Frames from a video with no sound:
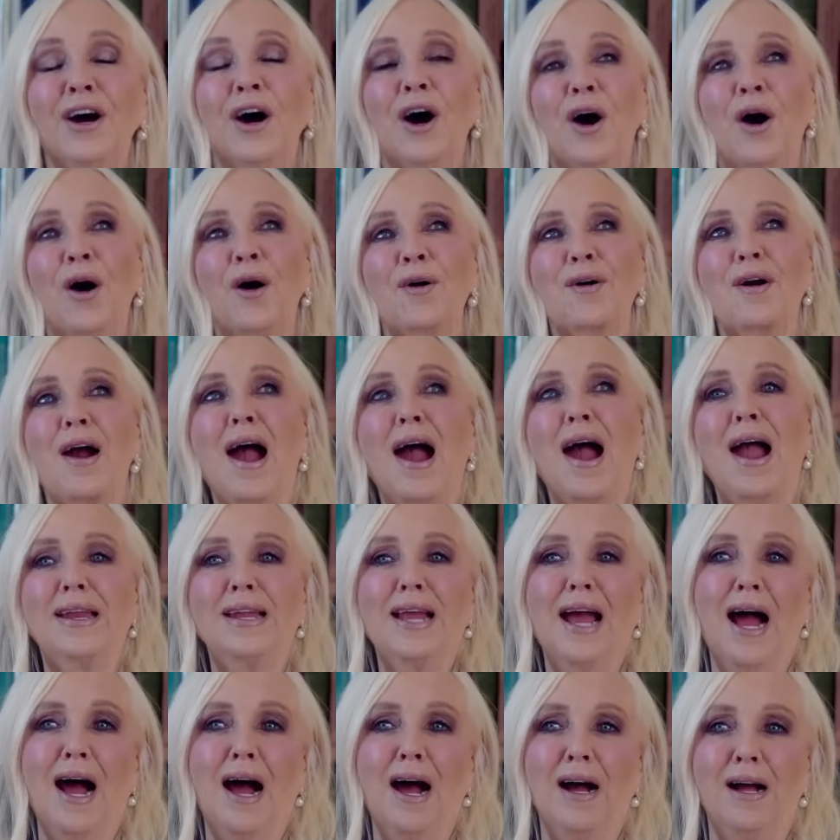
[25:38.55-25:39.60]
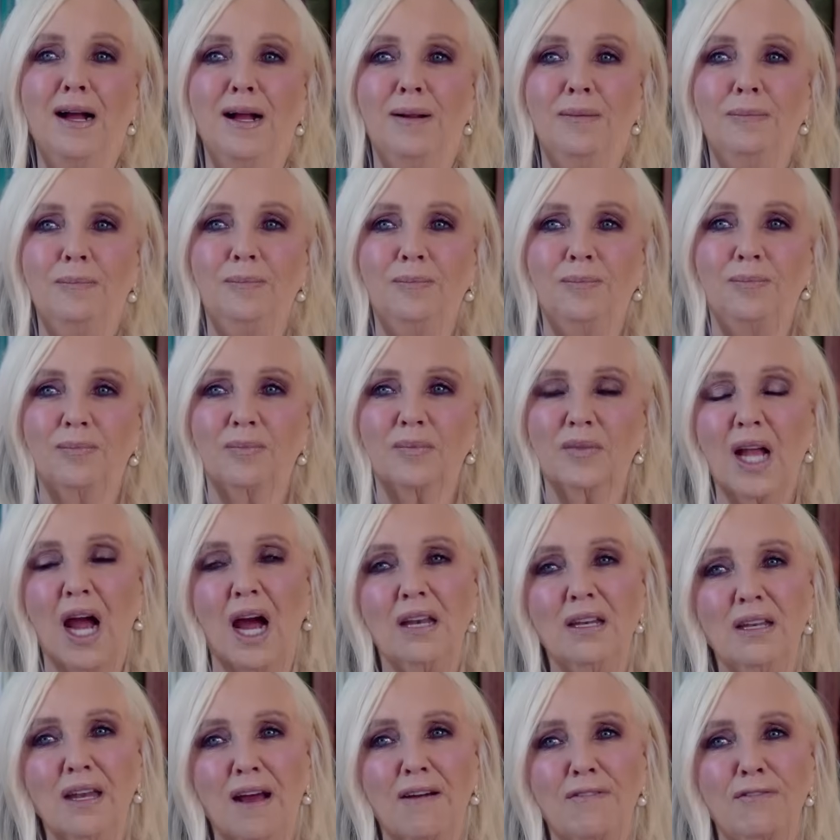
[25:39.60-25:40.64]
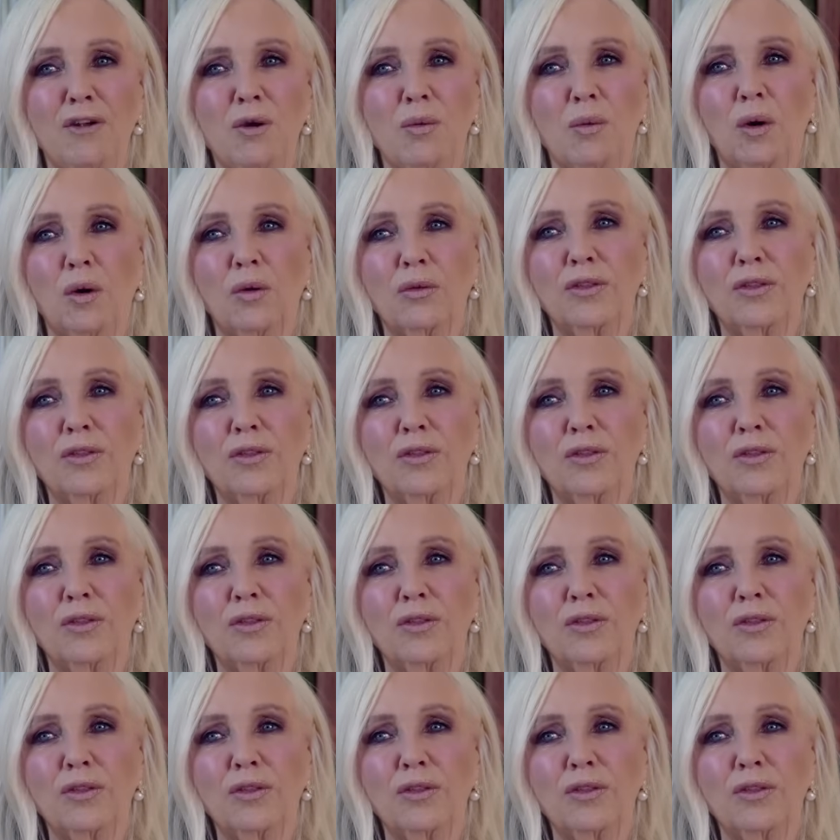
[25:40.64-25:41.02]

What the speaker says: All right. I love you all.